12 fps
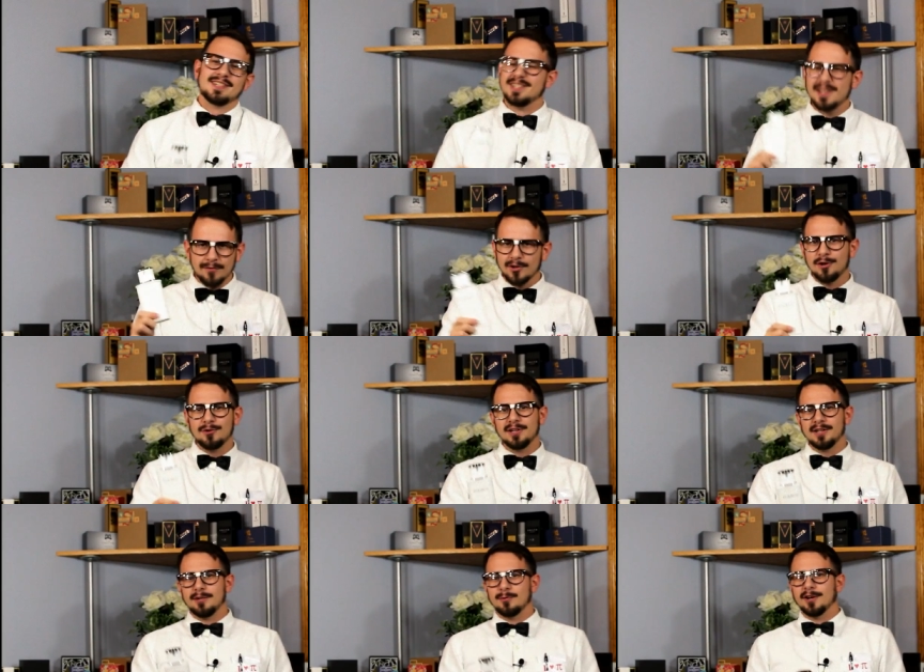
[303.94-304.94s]
It's never going
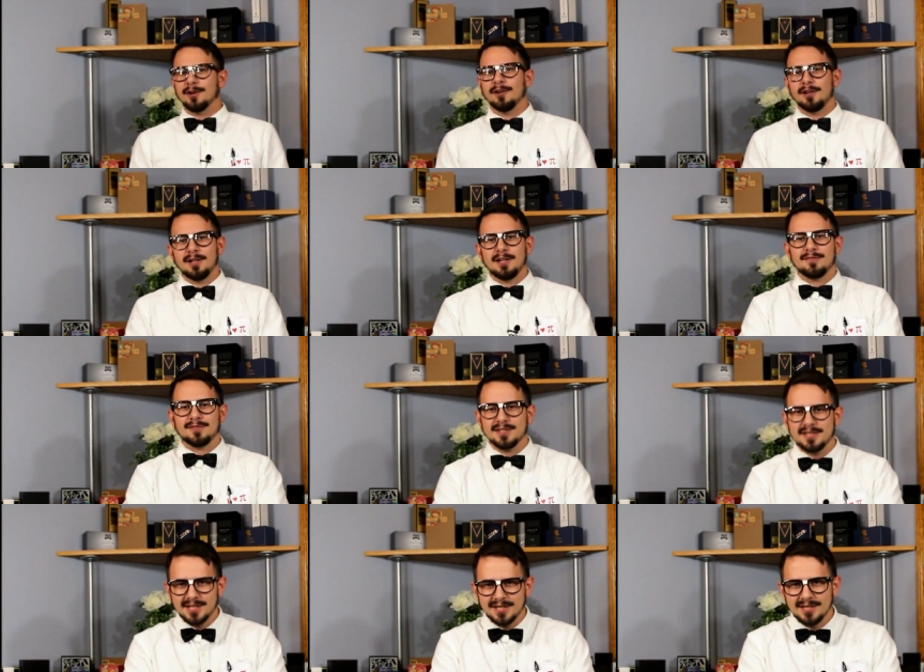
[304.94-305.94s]
anywhere. If they
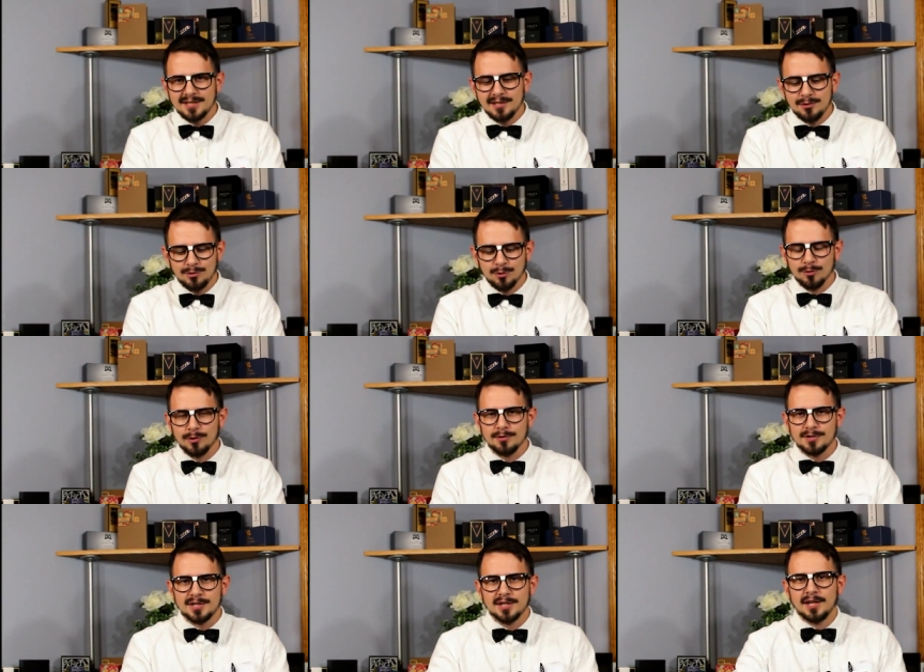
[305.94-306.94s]
discontinue
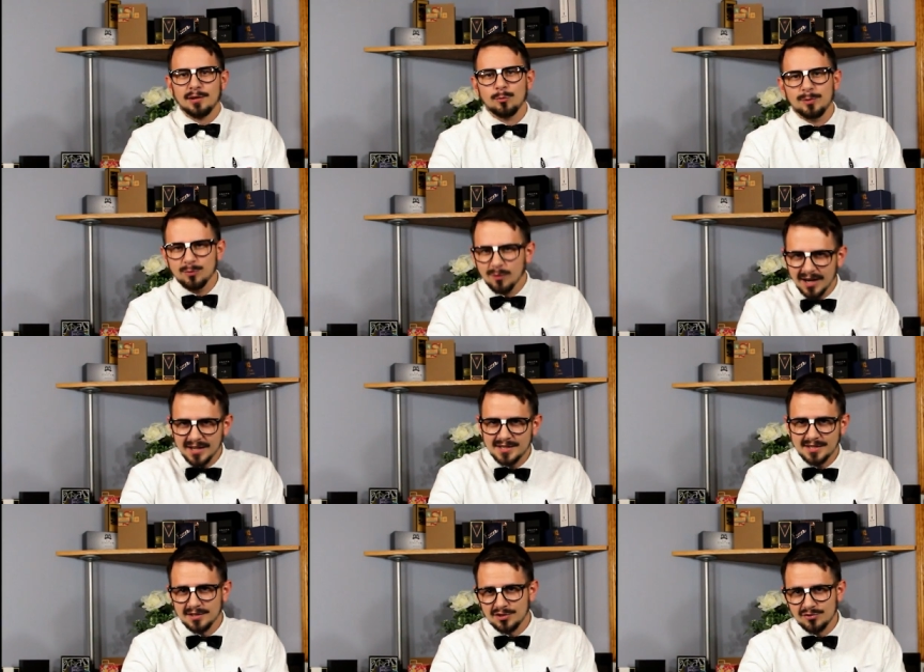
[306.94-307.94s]
Kouros, there'll be
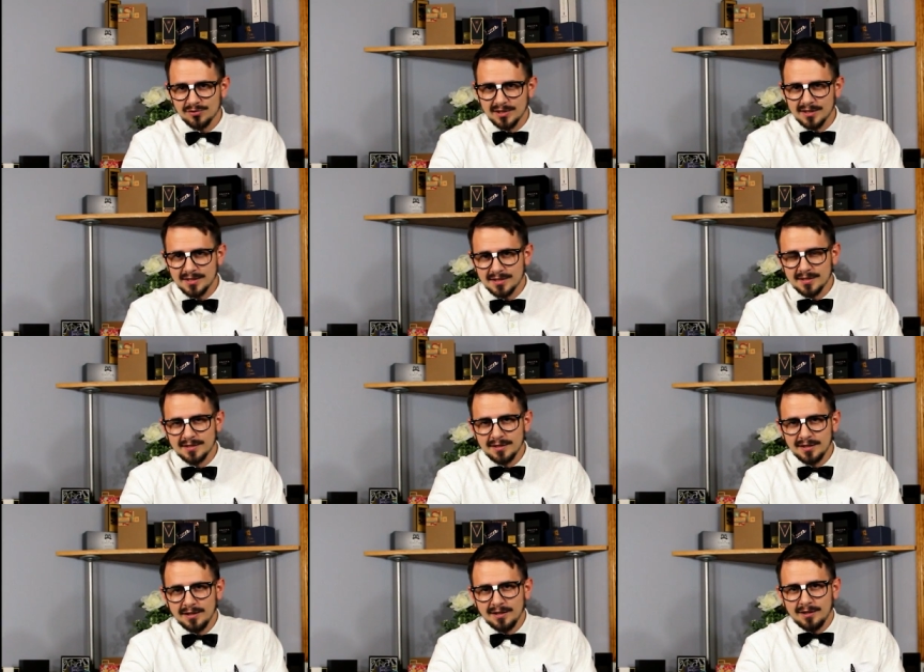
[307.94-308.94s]
riots in the streets.
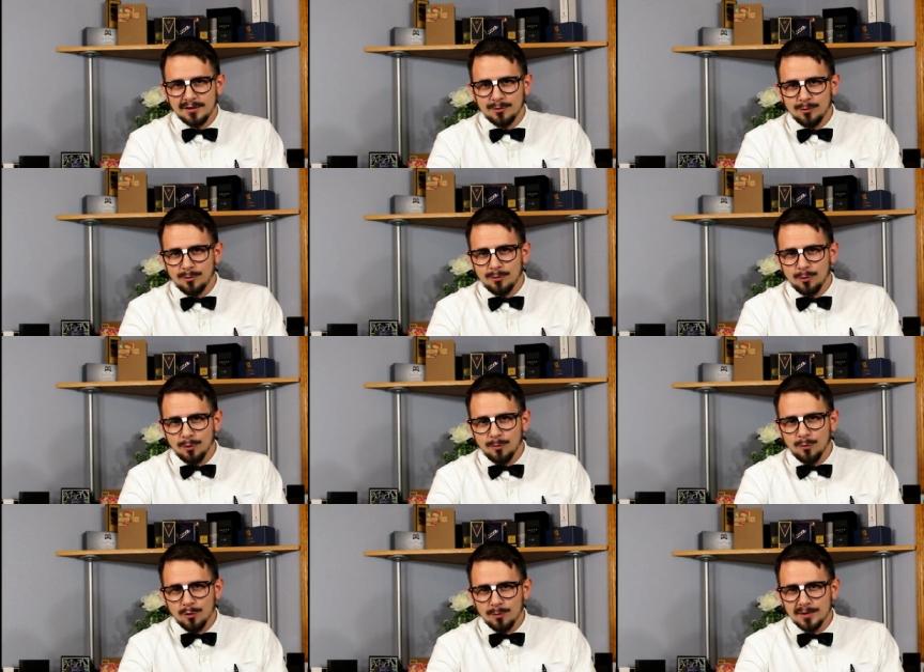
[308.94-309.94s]
Or
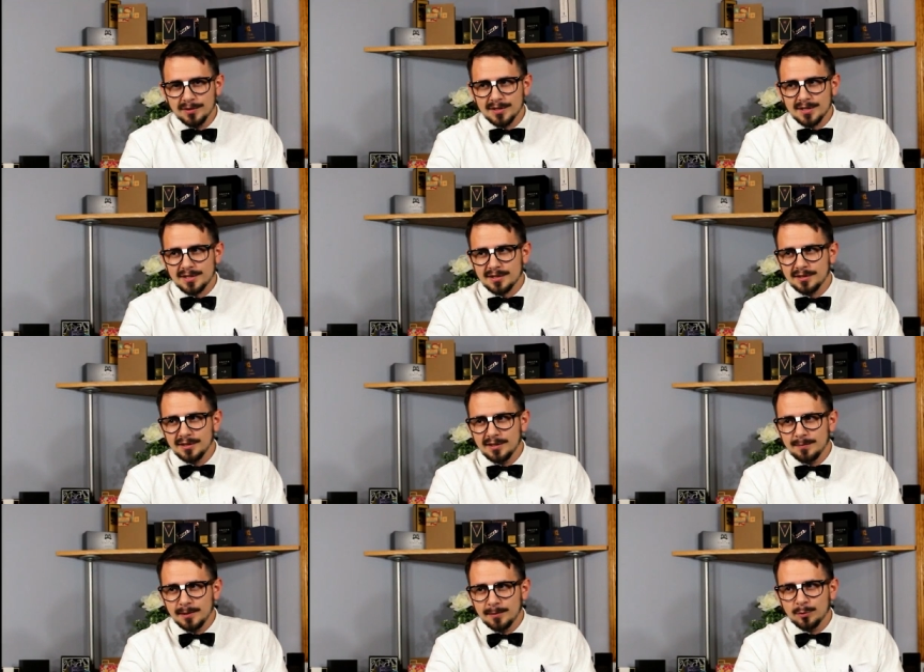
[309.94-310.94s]
more
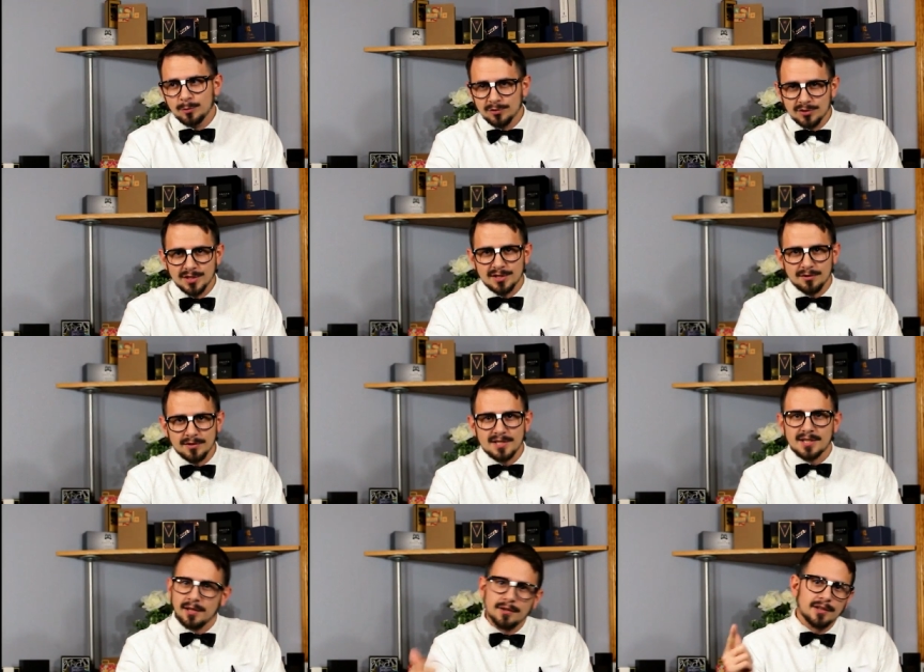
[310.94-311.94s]
realistically, people will just start
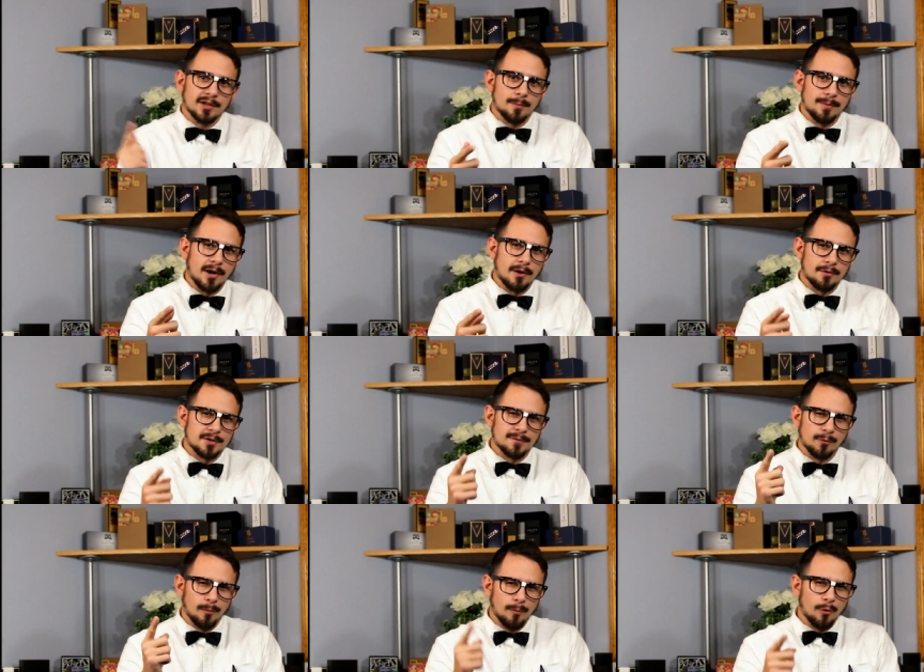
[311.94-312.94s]
selling their bottles
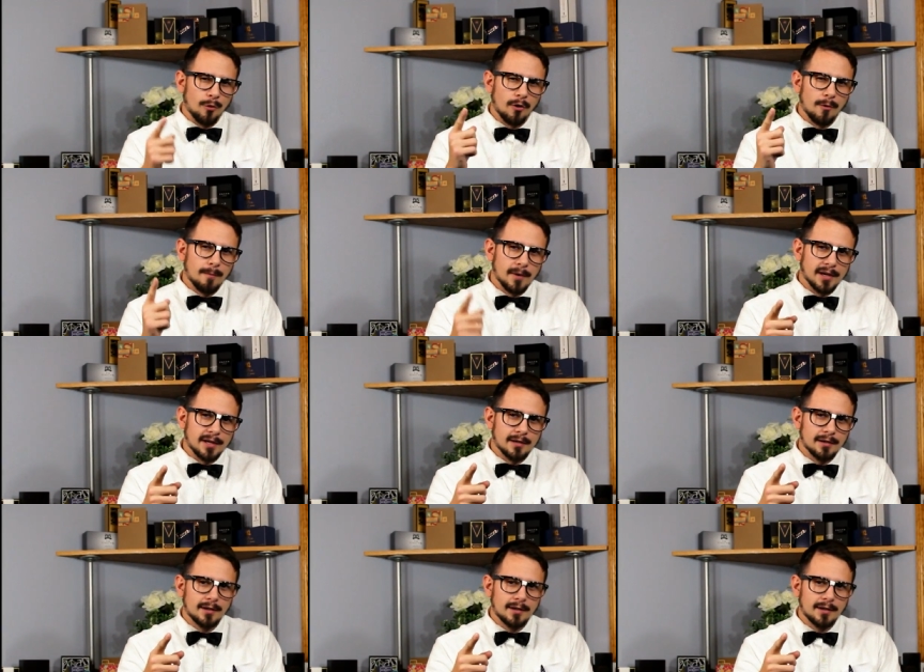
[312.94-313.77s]
for more money.